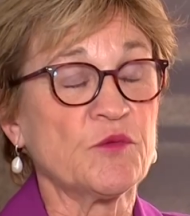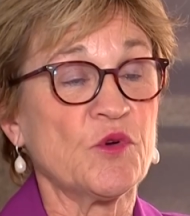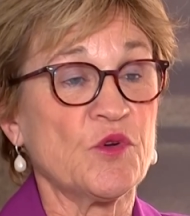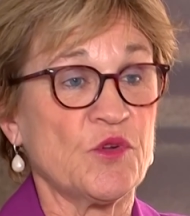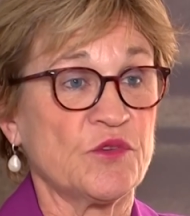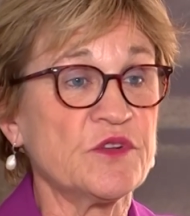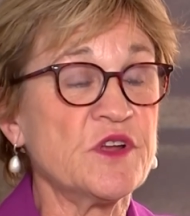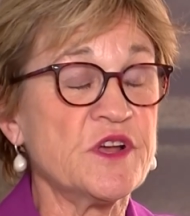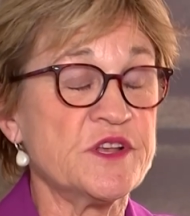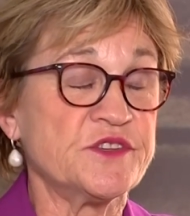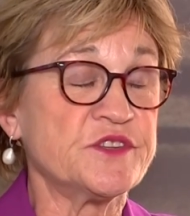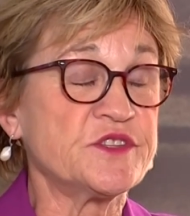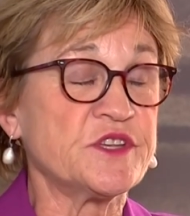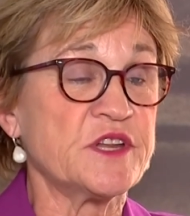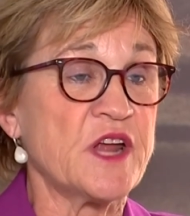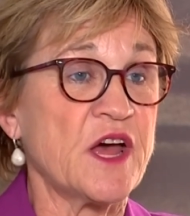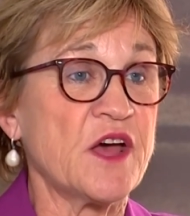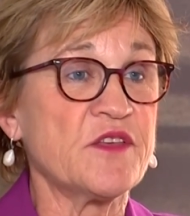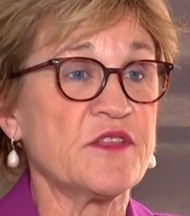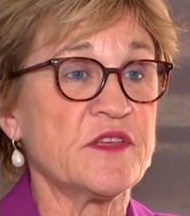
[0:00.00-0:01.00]
world needs to
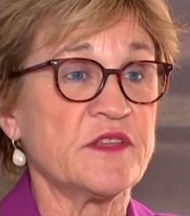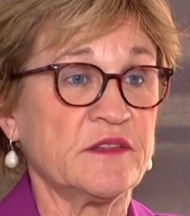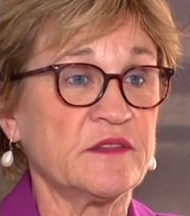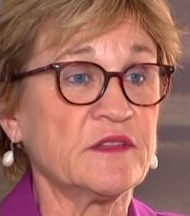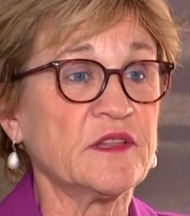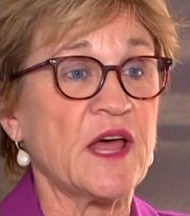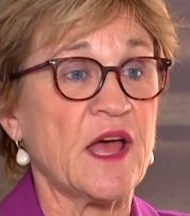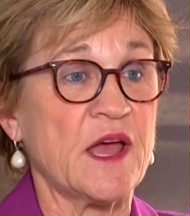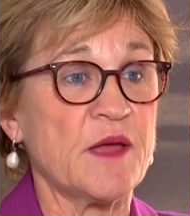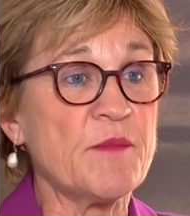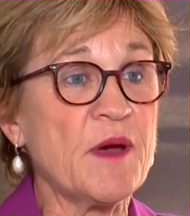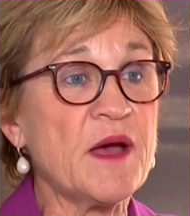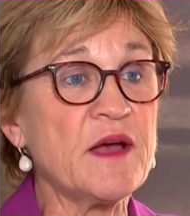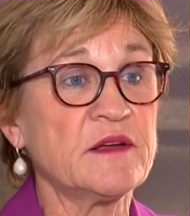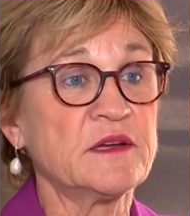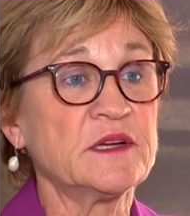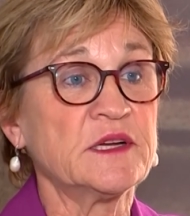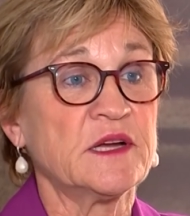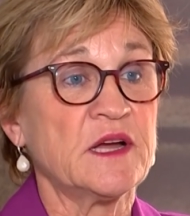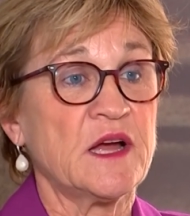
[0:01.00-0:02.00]
know that Labor
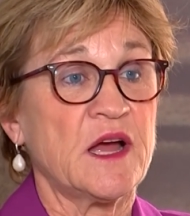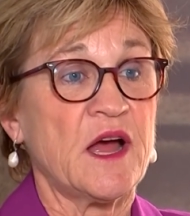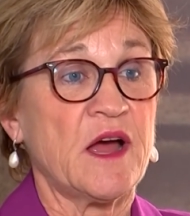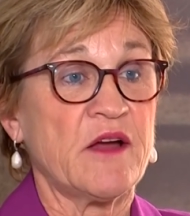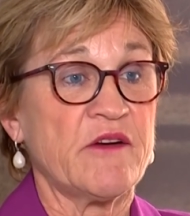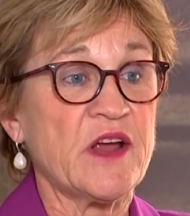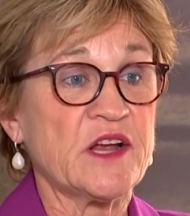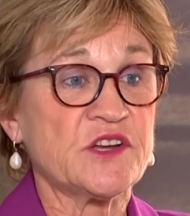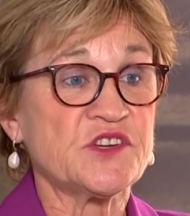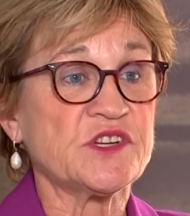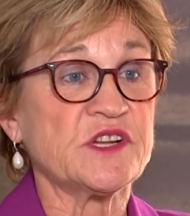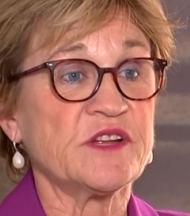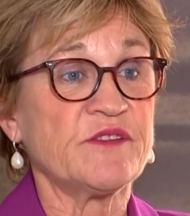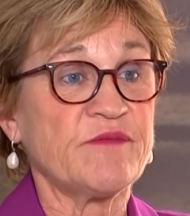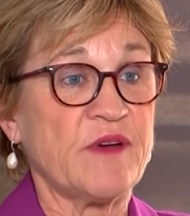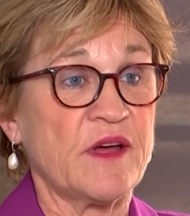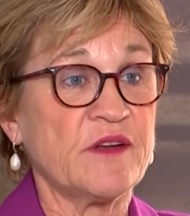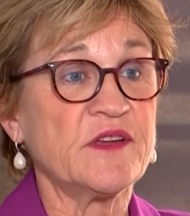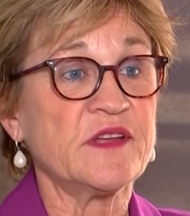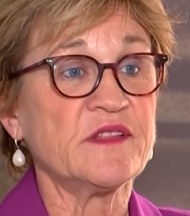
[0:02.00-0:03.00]
are actually
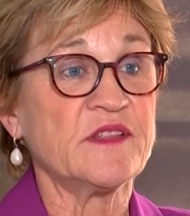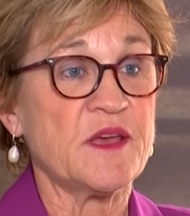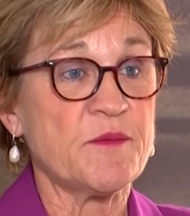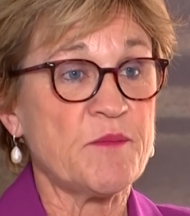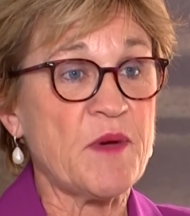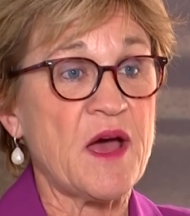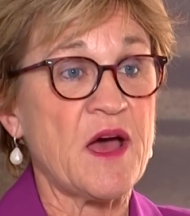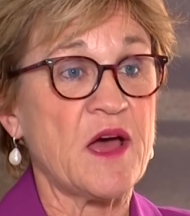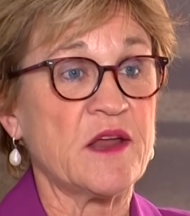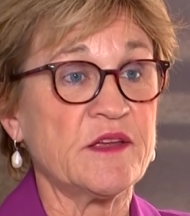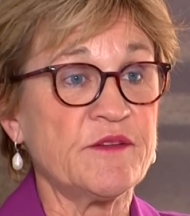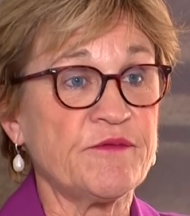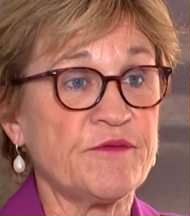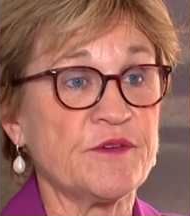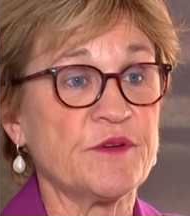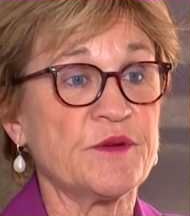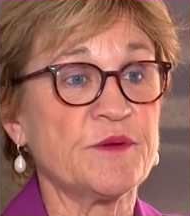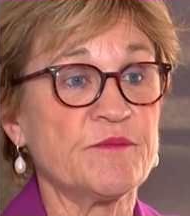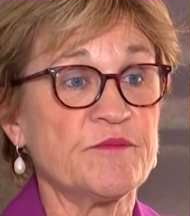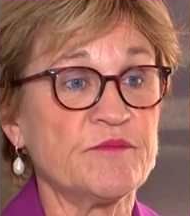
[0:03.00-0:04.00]
funding their party
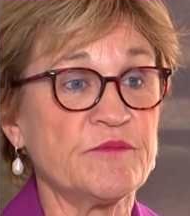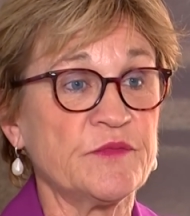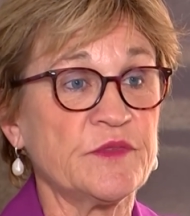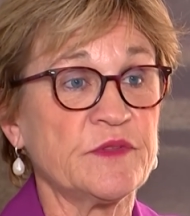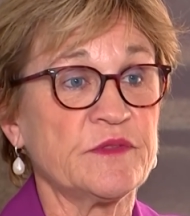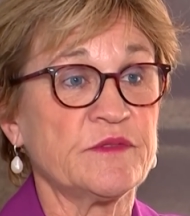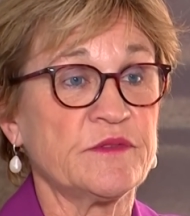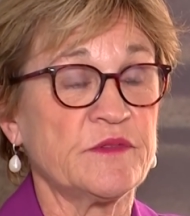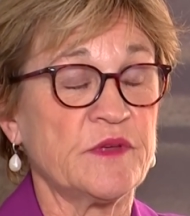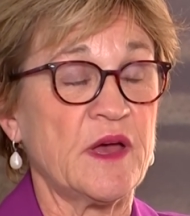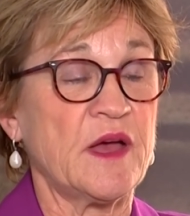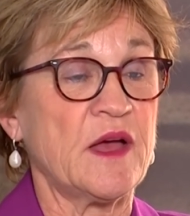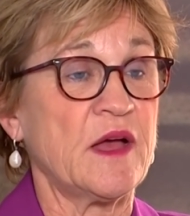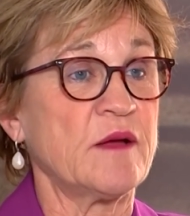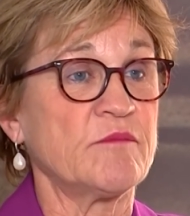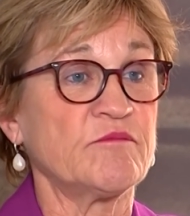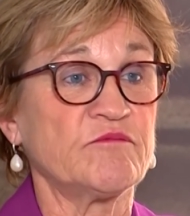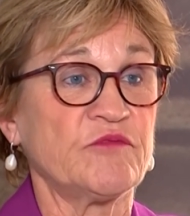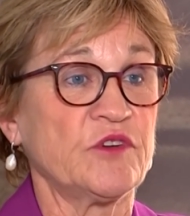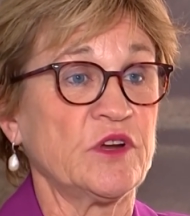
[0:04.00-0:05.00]
from
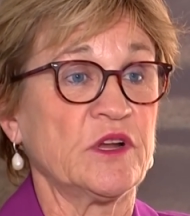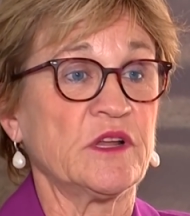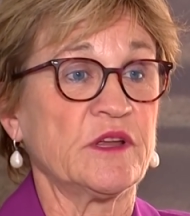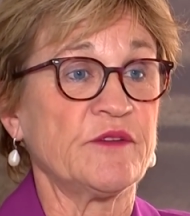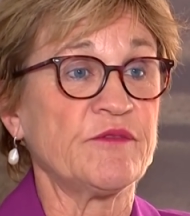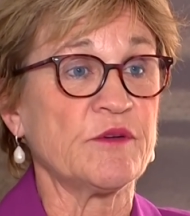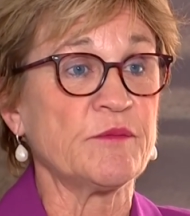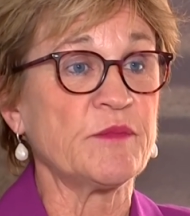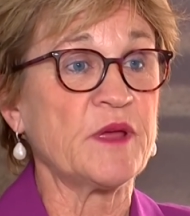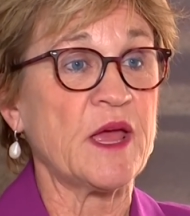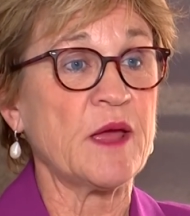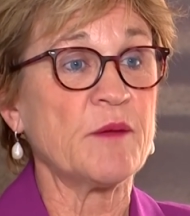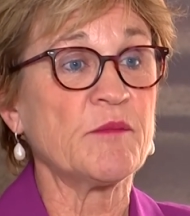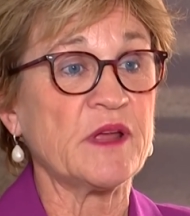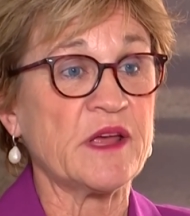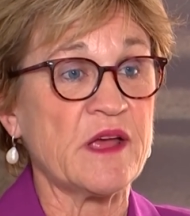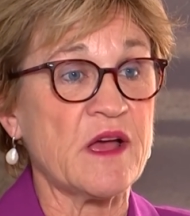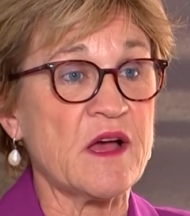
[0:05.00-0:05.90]
um, really from gambling